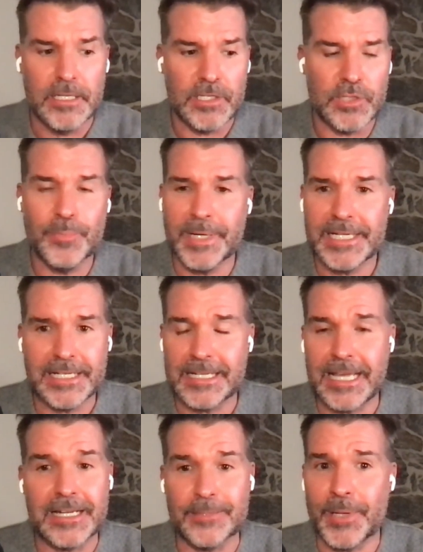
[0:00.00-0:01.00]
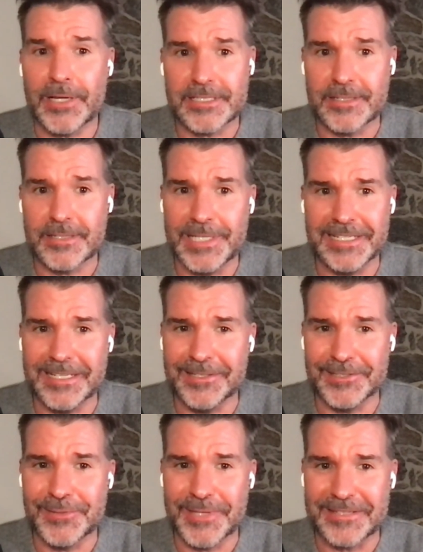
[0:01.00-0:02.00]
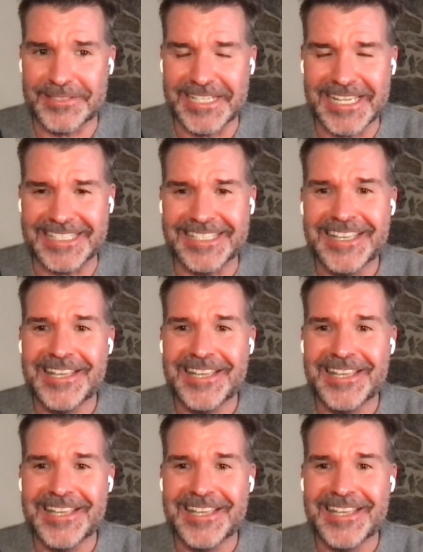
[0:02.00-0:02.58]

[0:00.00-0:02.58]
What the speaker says: you might not have had a positive P&L in 2008.